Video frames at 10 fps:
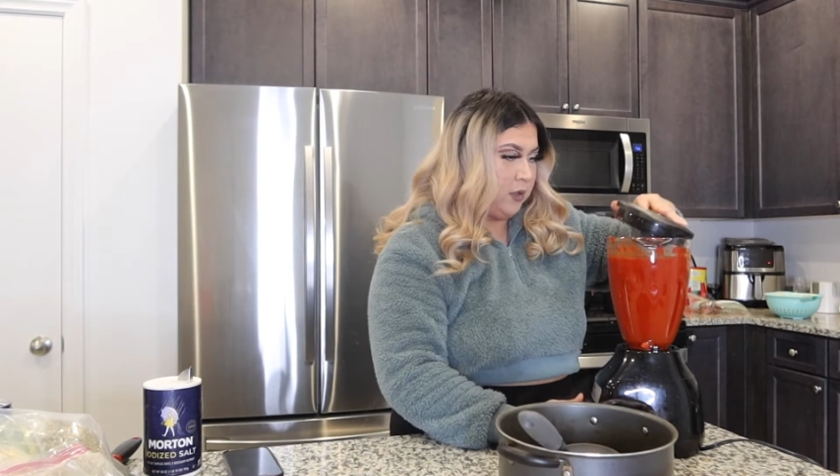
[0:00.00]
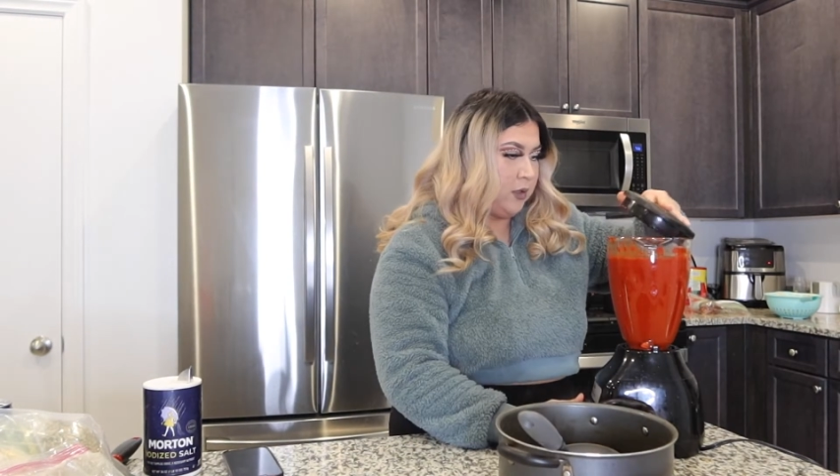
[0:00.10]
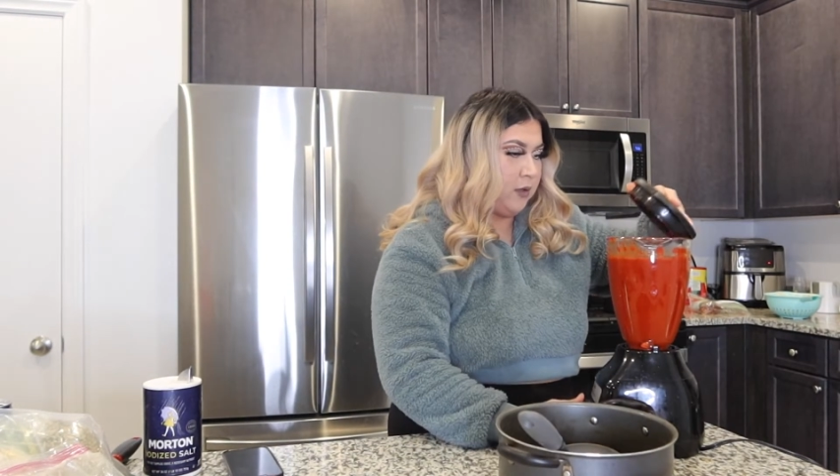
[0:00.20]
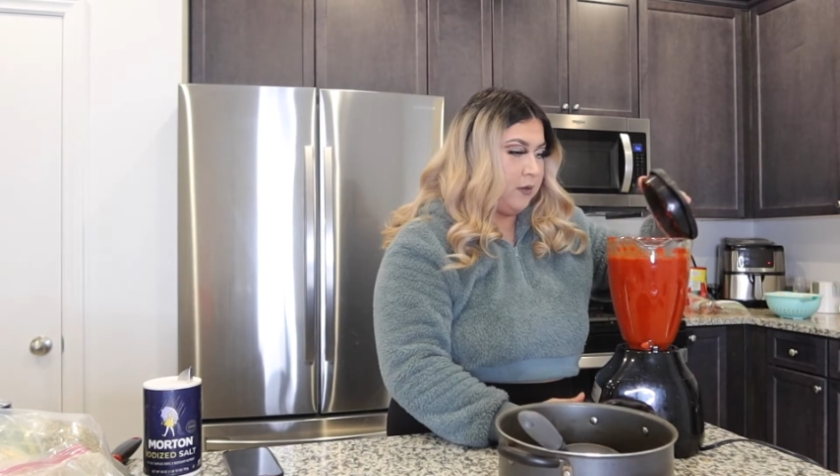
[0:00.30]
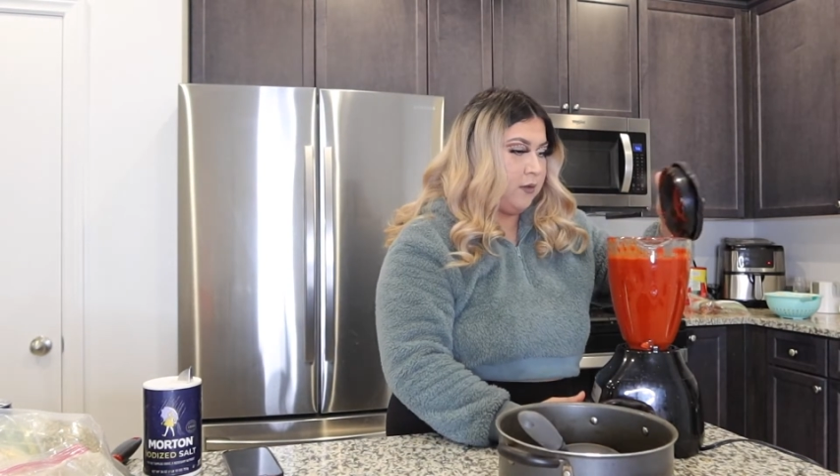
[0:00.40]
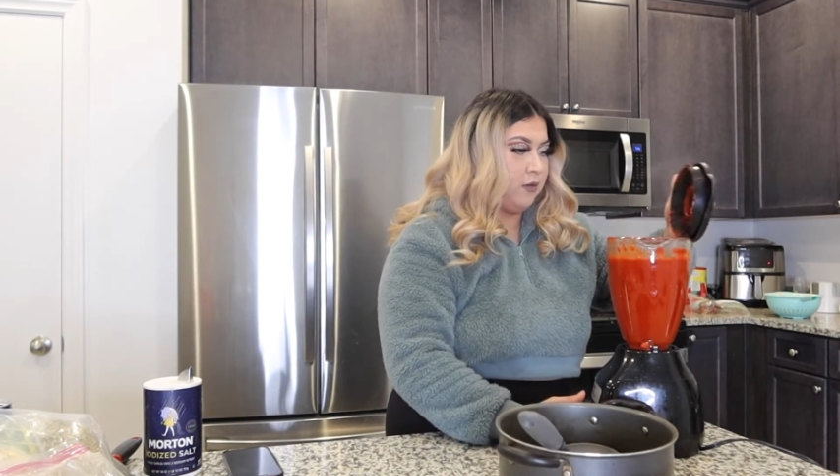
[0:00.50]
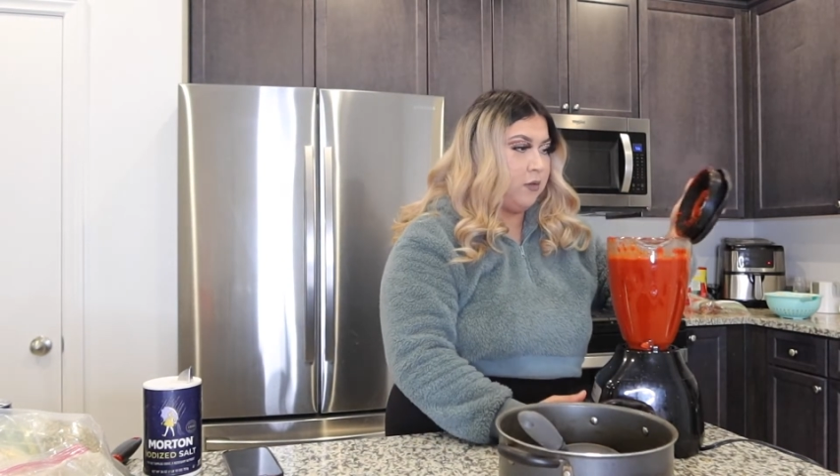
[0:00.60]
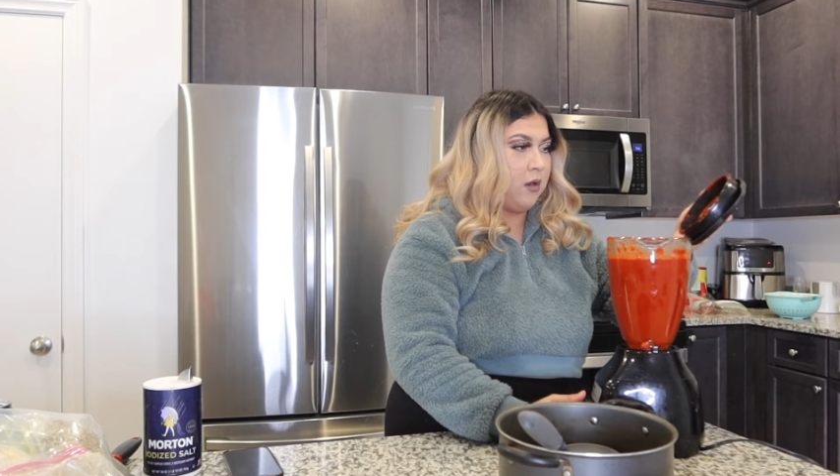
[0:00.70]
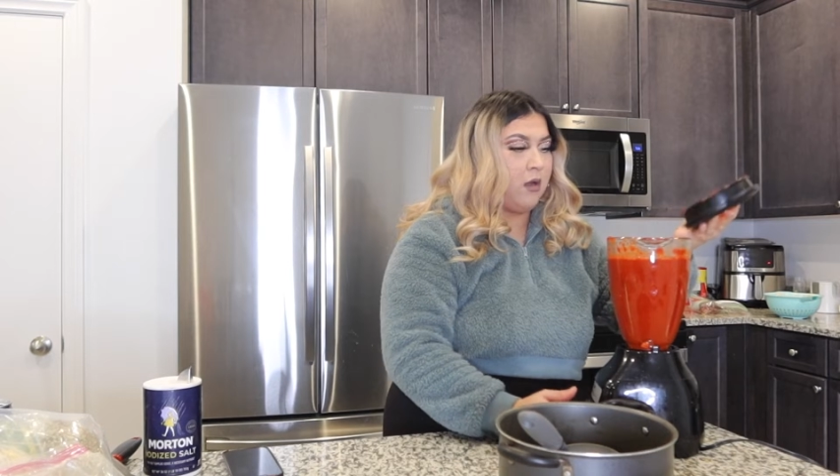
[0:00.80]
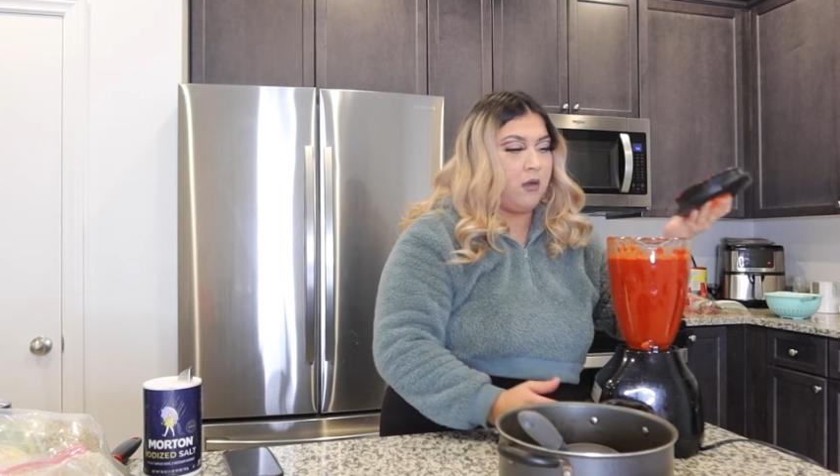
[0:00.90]
guys, so
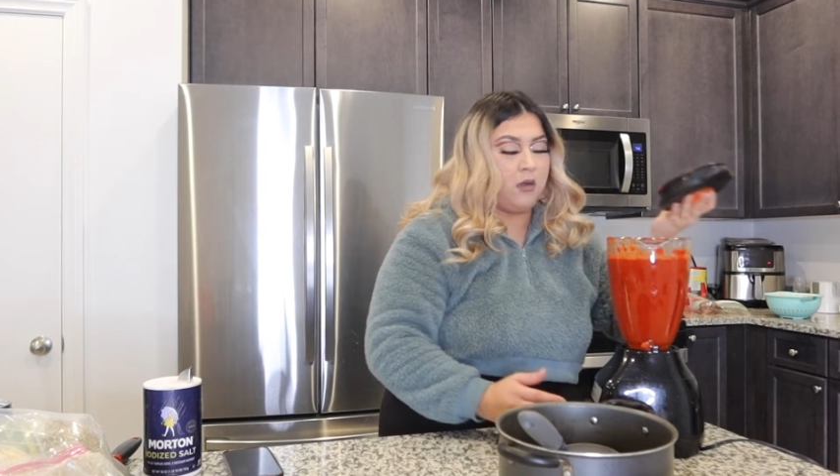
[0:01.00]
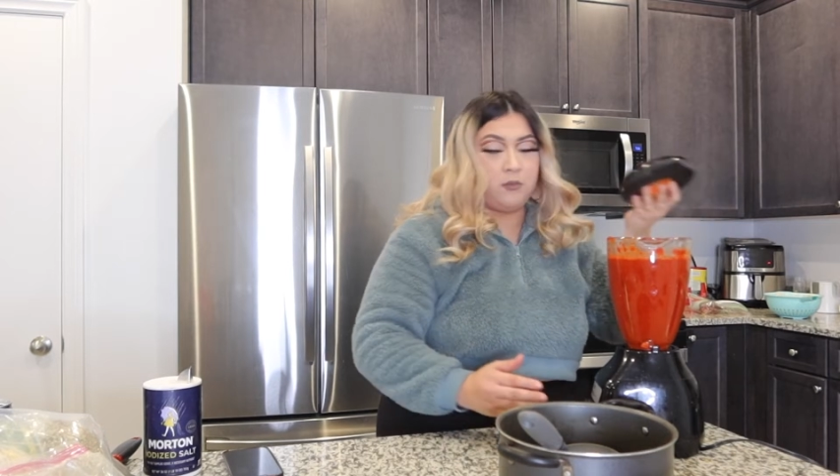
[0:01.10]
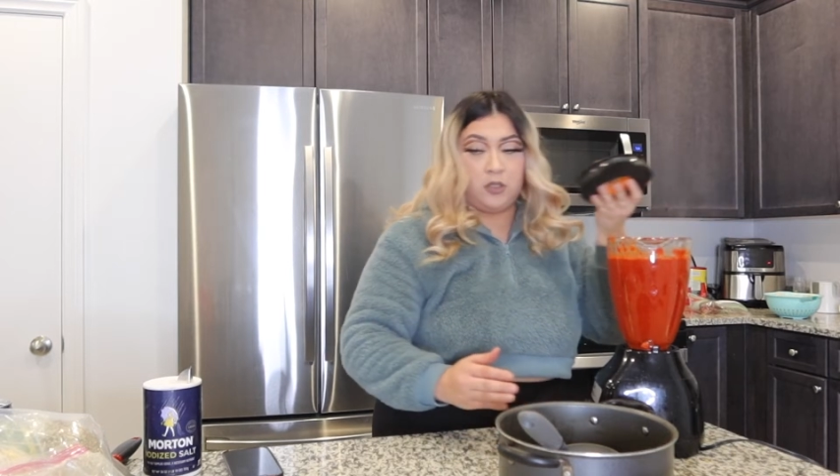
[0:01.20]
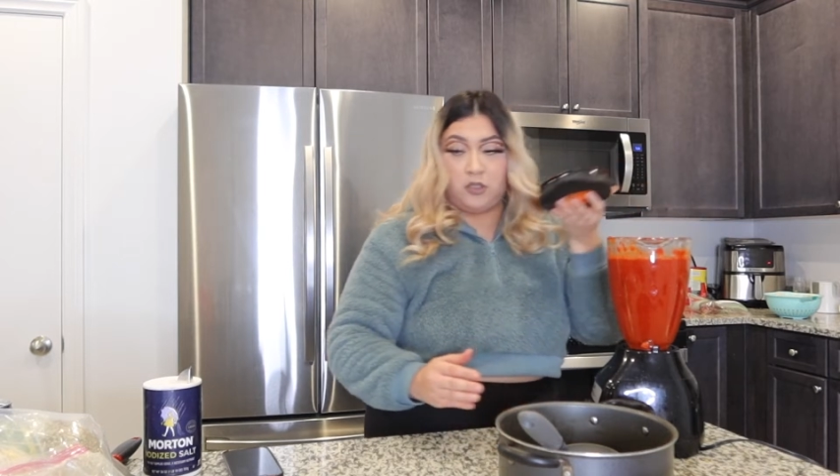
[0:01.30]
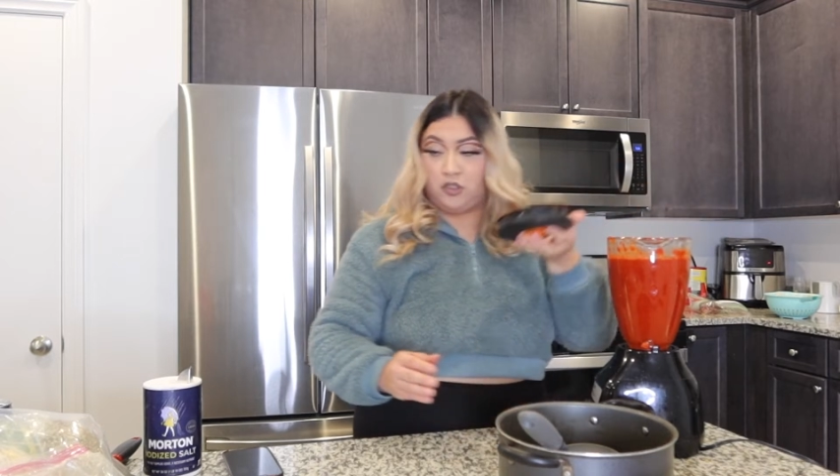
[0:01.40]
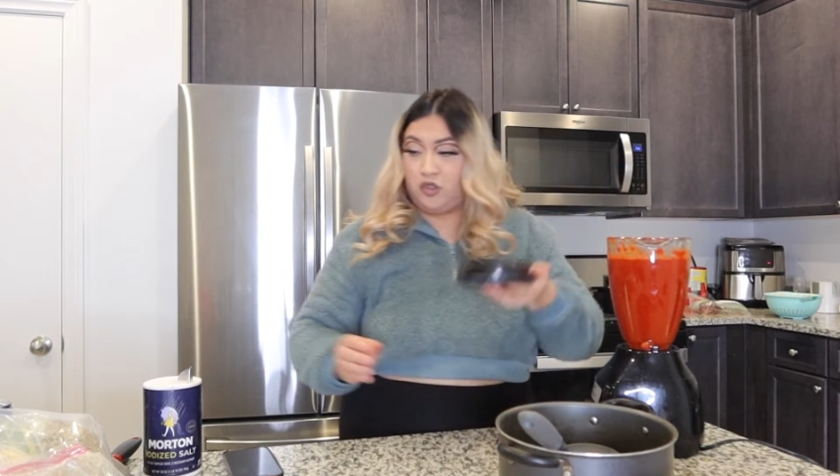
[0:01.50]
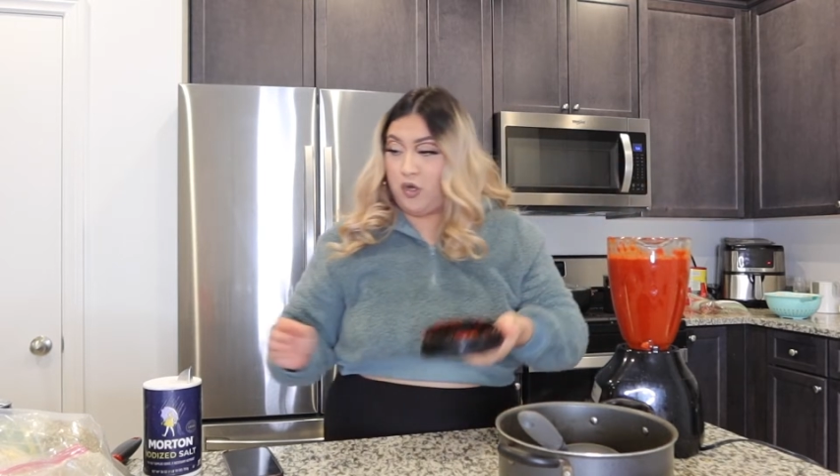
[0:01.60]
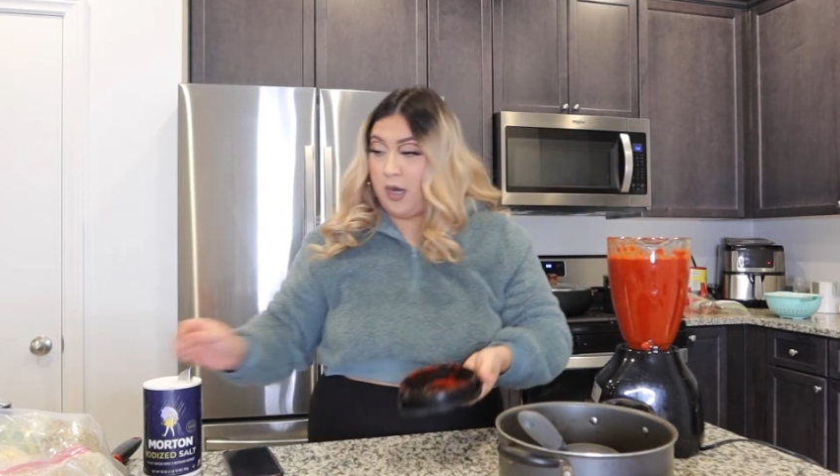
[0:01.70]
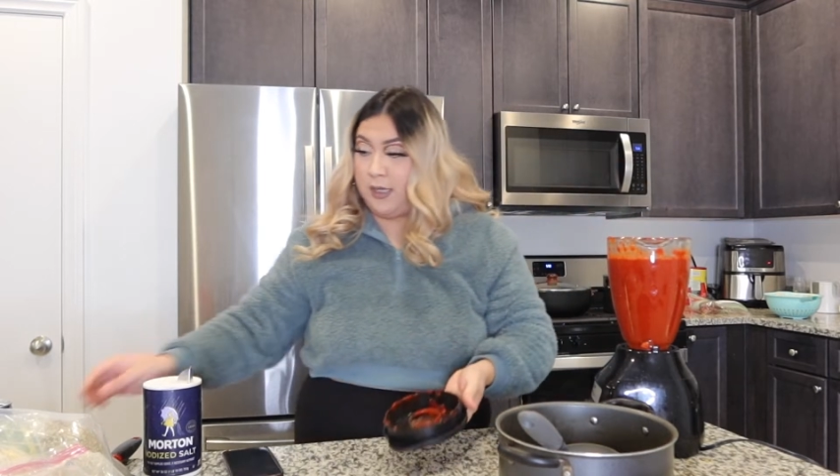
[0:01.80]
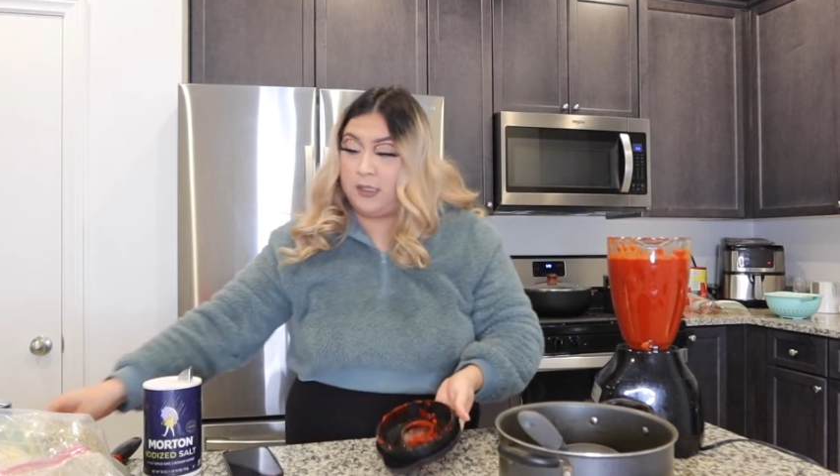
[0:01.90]
now I'm gonna
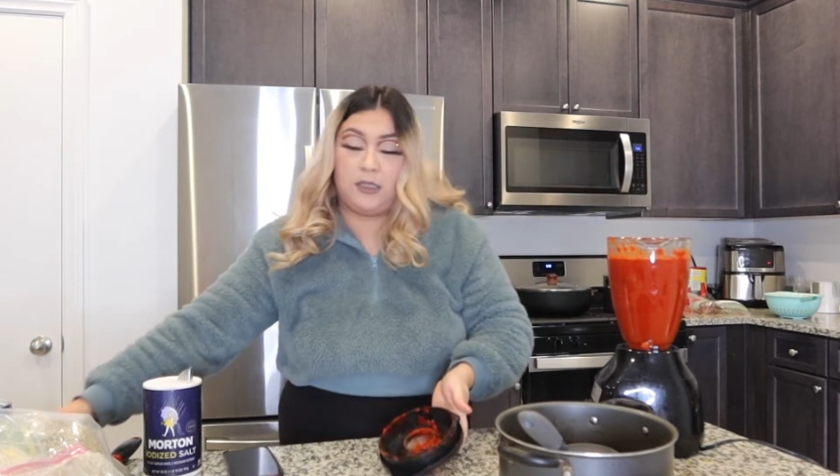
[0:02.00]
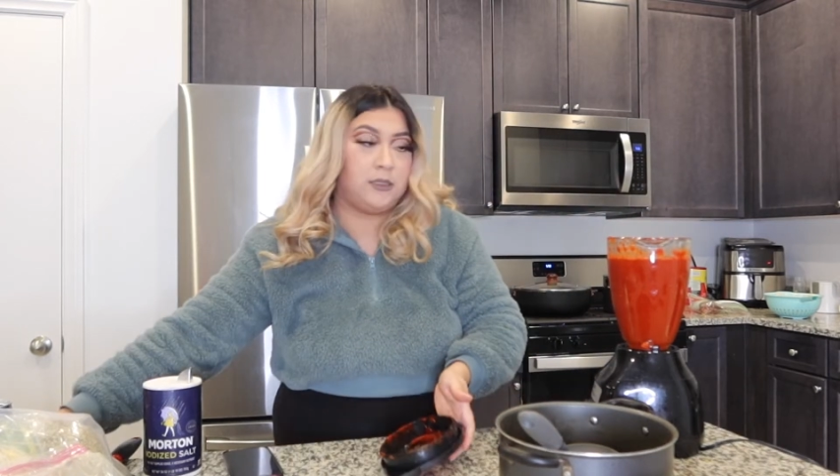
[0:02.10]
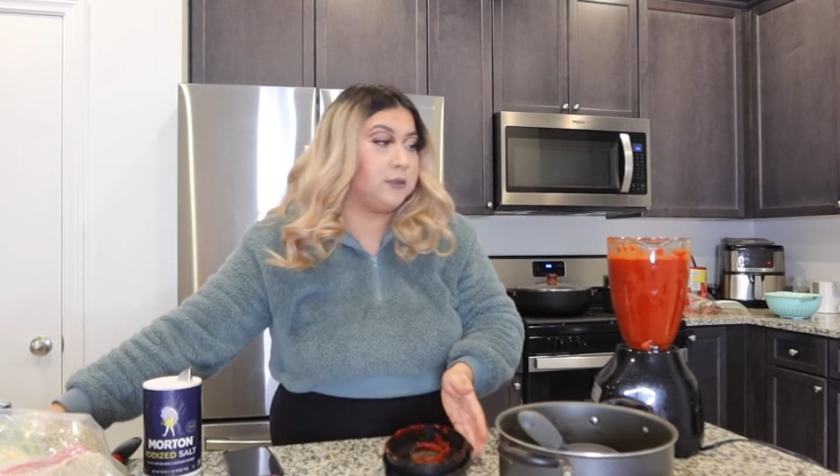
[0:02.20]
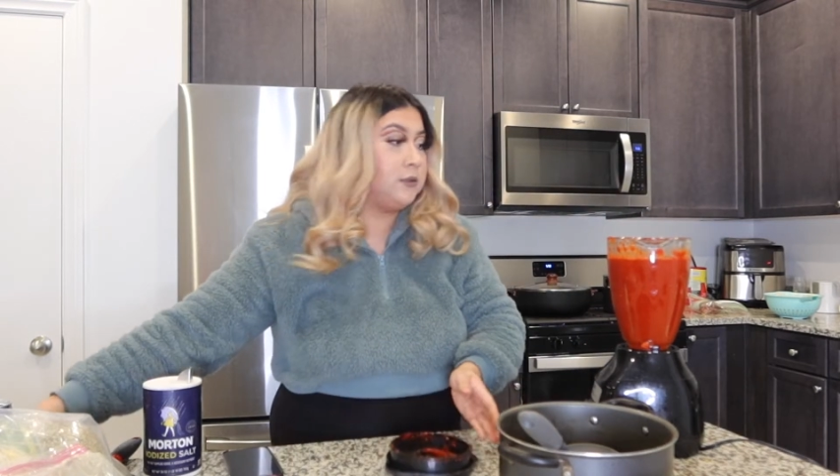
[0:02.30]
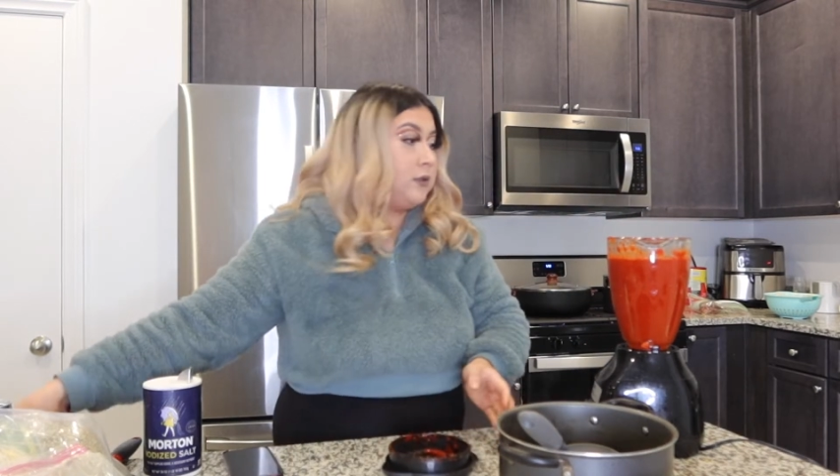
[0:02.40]
try it,